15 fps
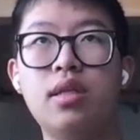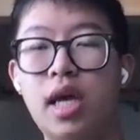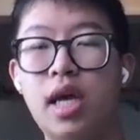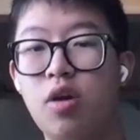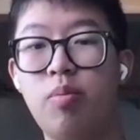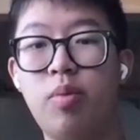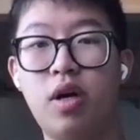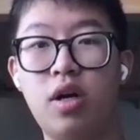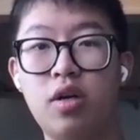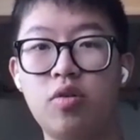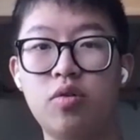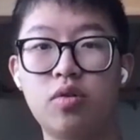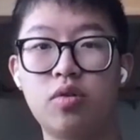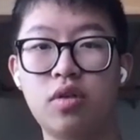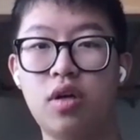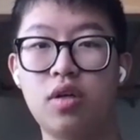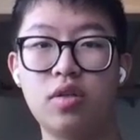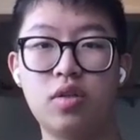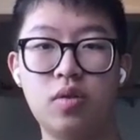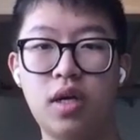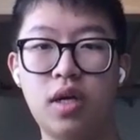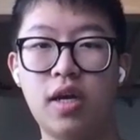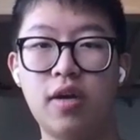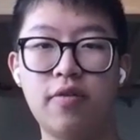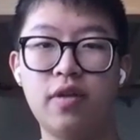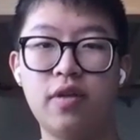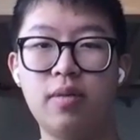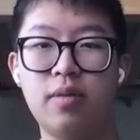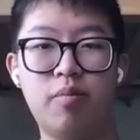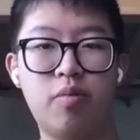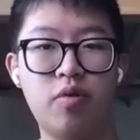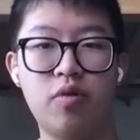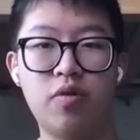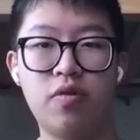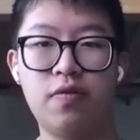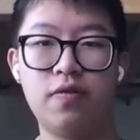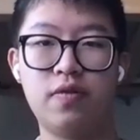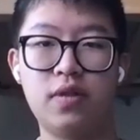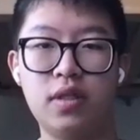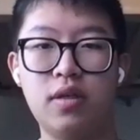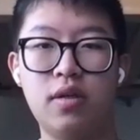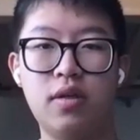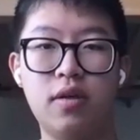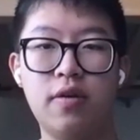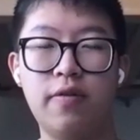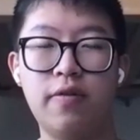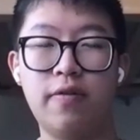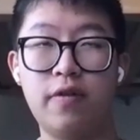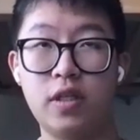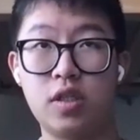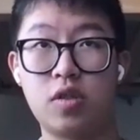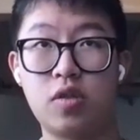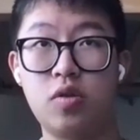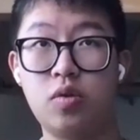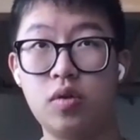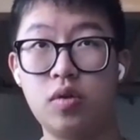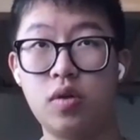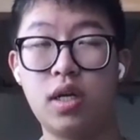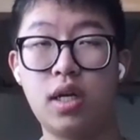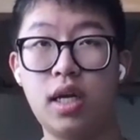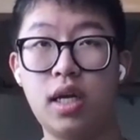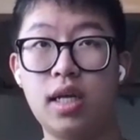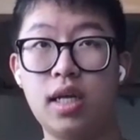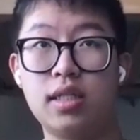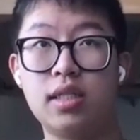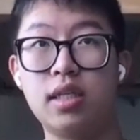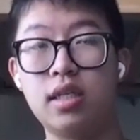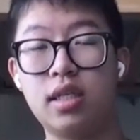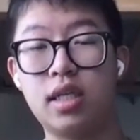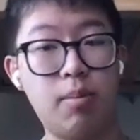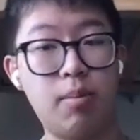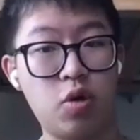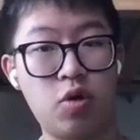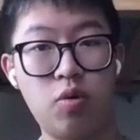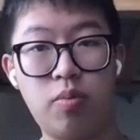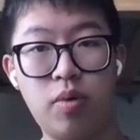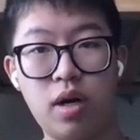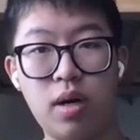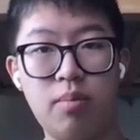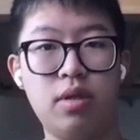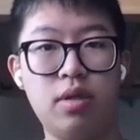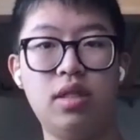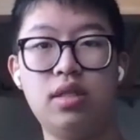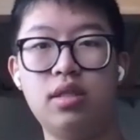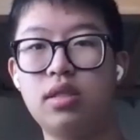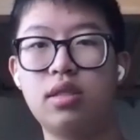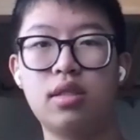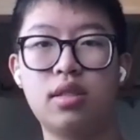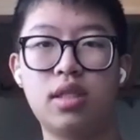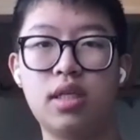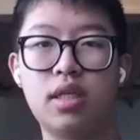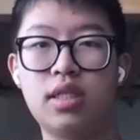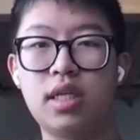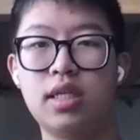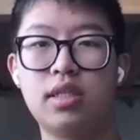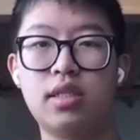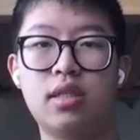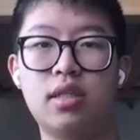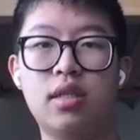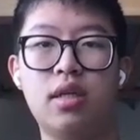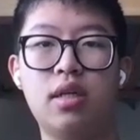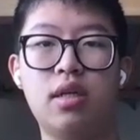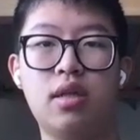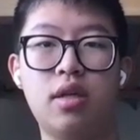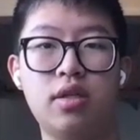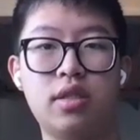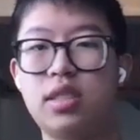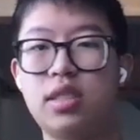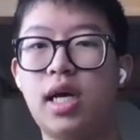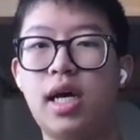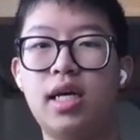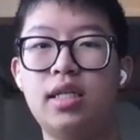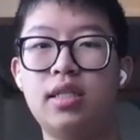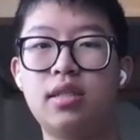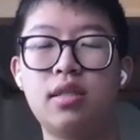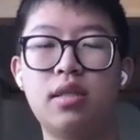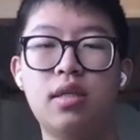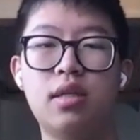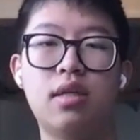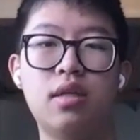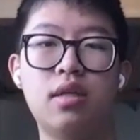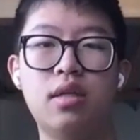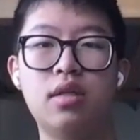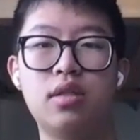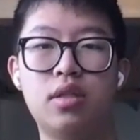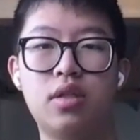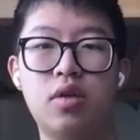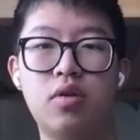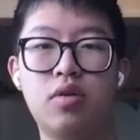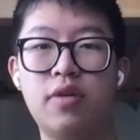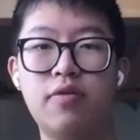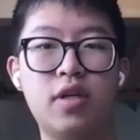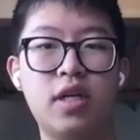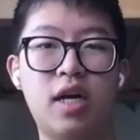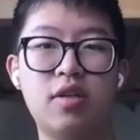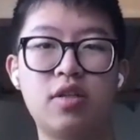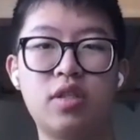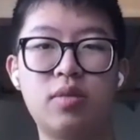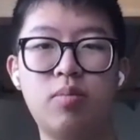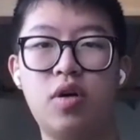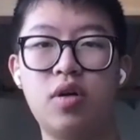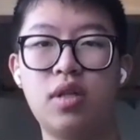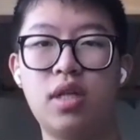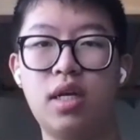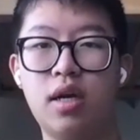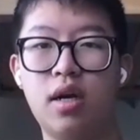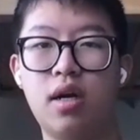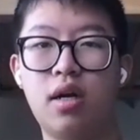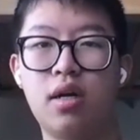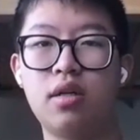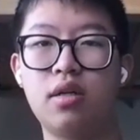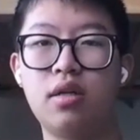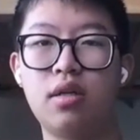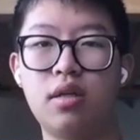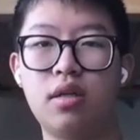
Nanoparticles also have improved physical and chemical properties, such as their size. So, given how small they are,